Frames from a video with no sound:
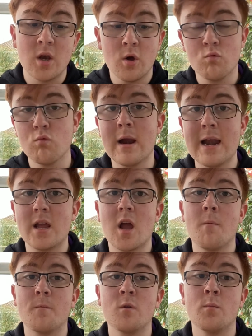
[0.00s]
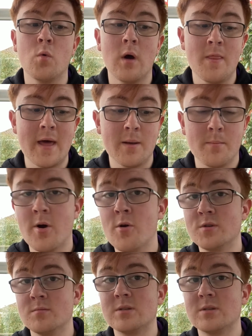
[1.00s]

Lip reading: looked really comfortable and then imposed